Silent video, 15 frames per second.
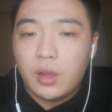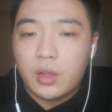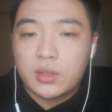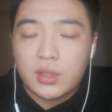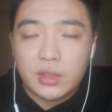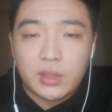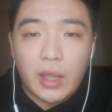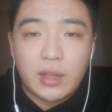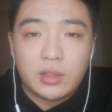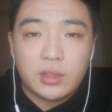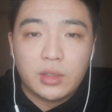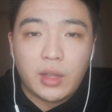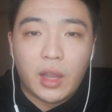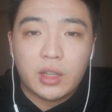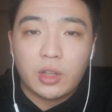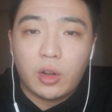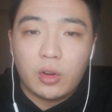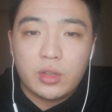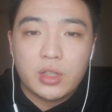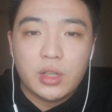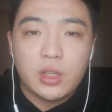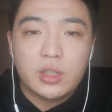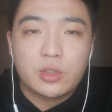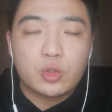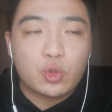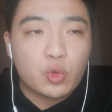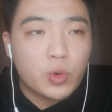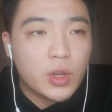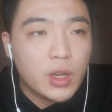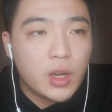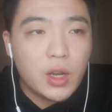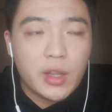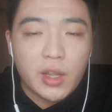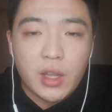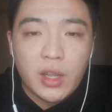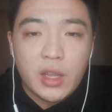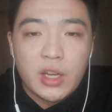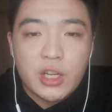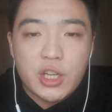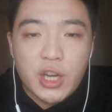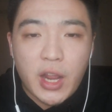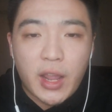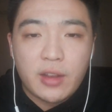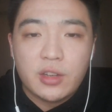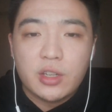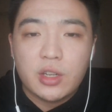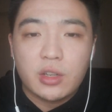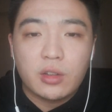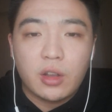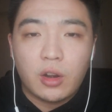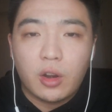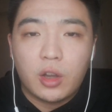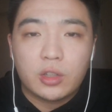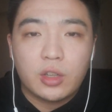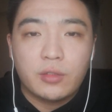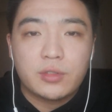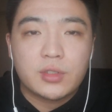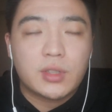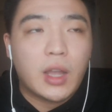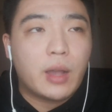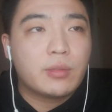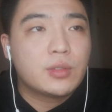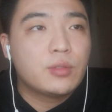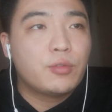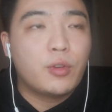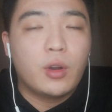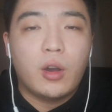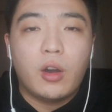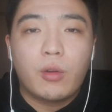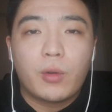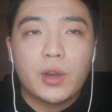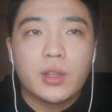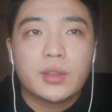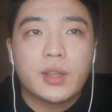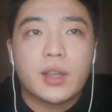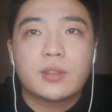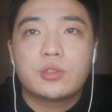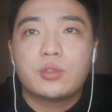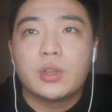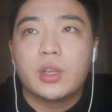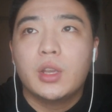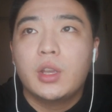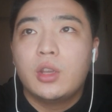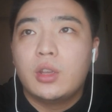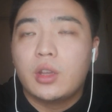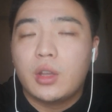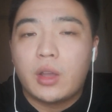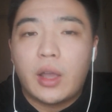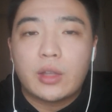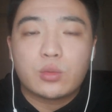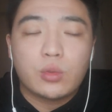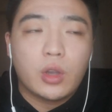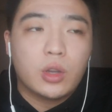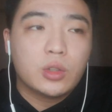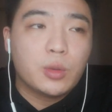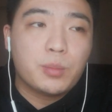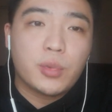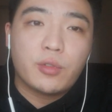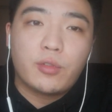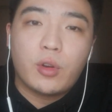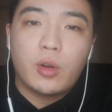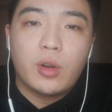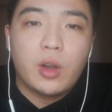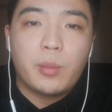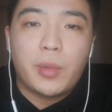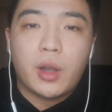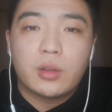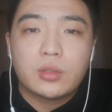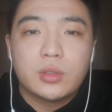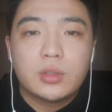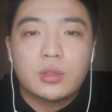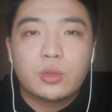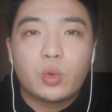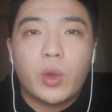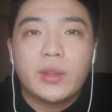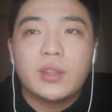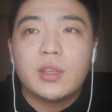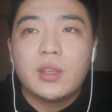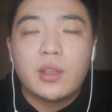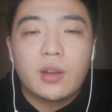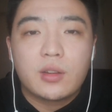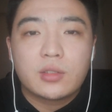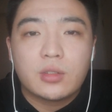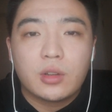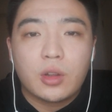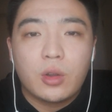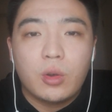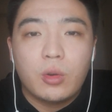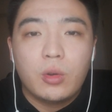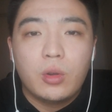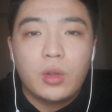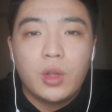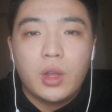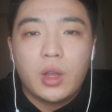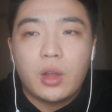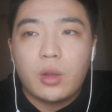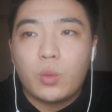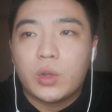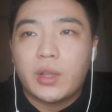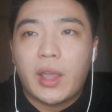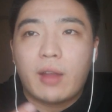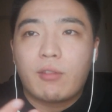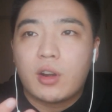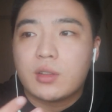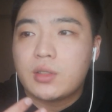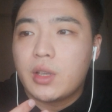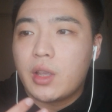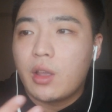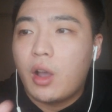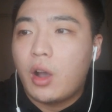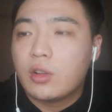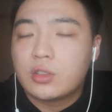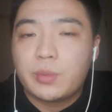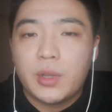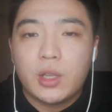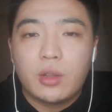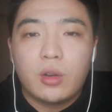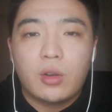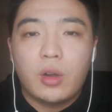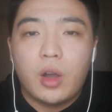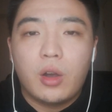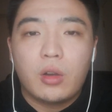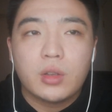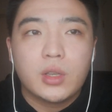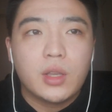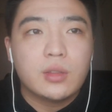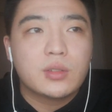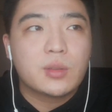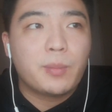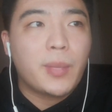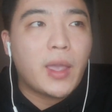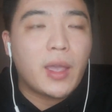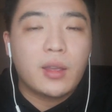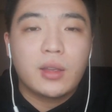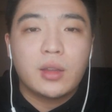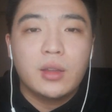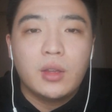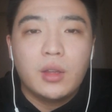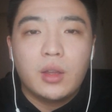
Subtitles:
the technology is really changing a lot of stuff for our industry. As we all know, before about 20 years ago, whatever's in hospital or in the bank,